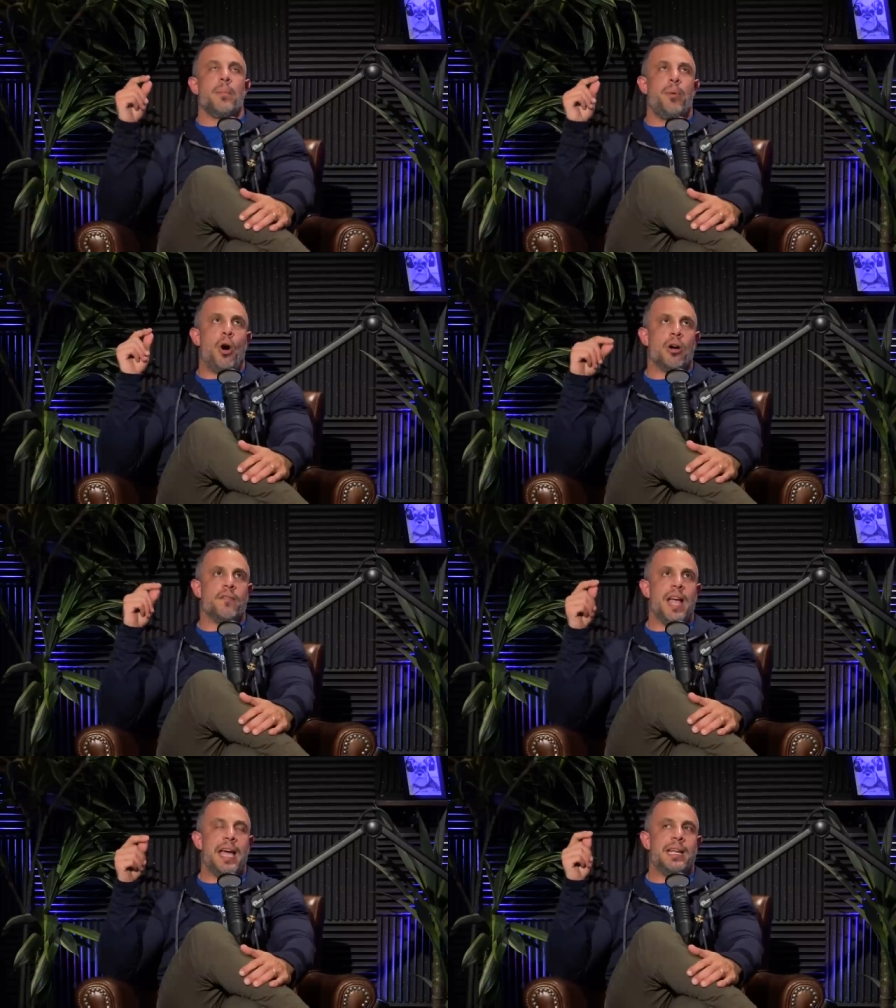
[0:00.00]
Part
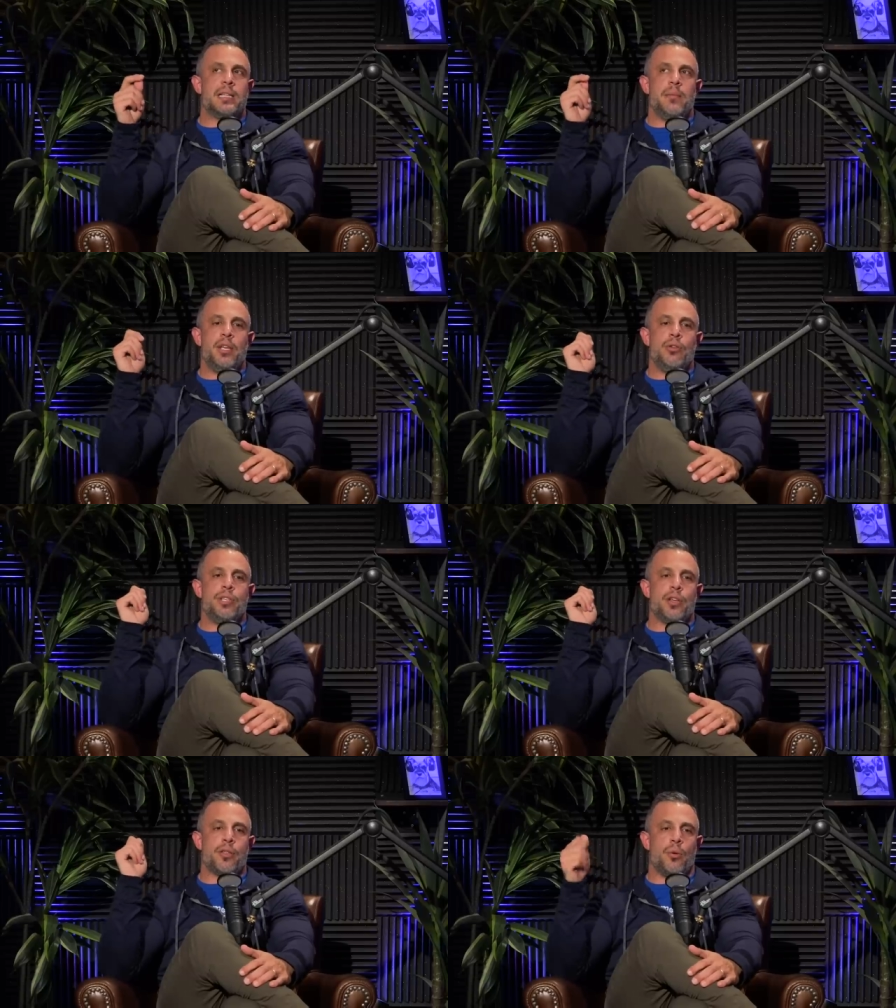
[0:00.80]
of that is going to be
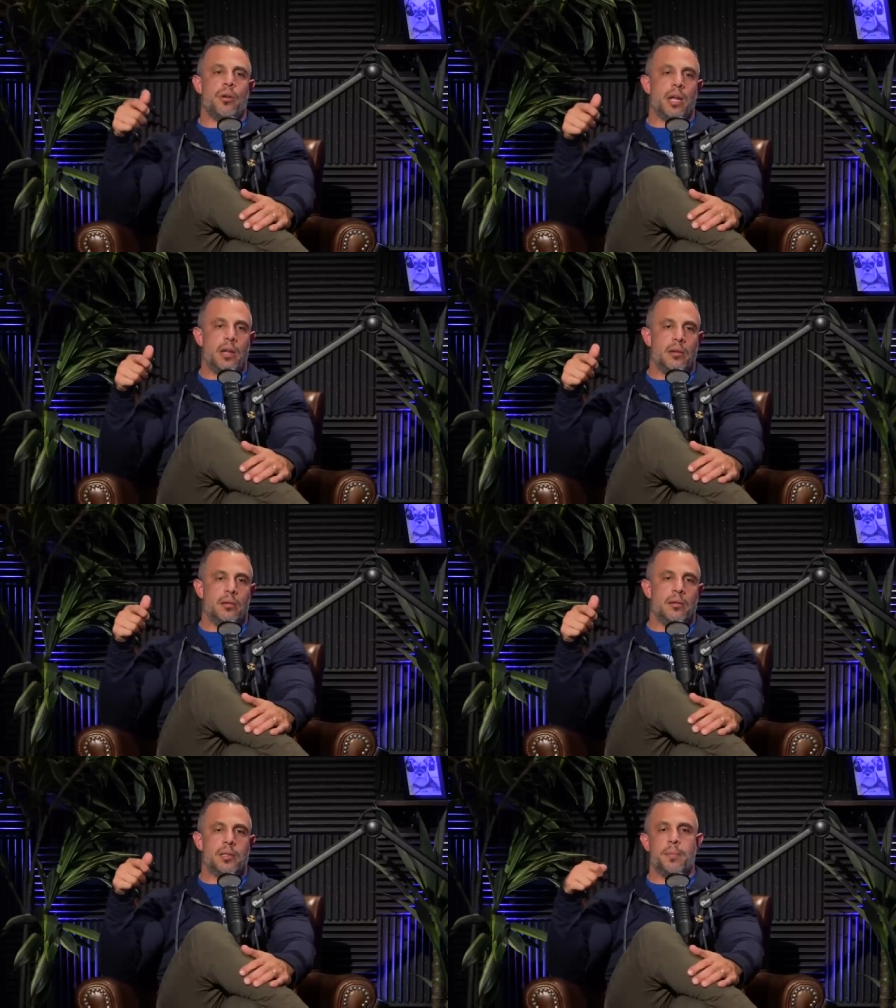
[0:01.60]
using authority
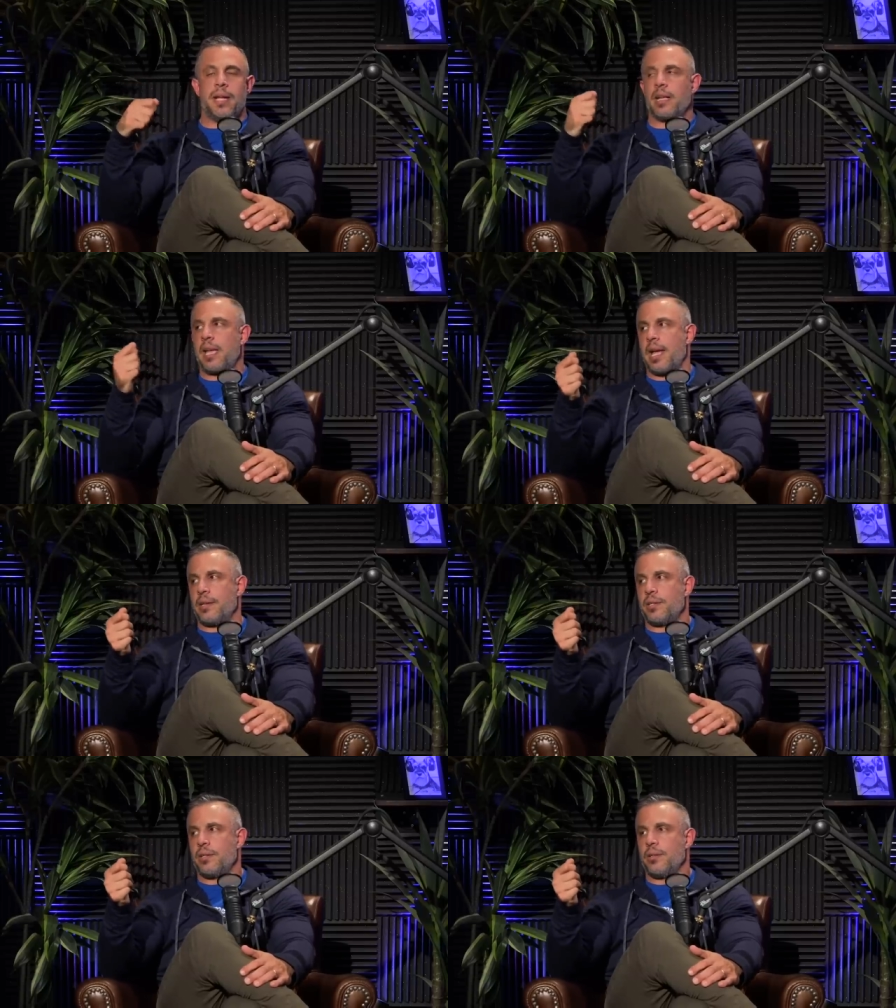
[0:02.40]
to make the case.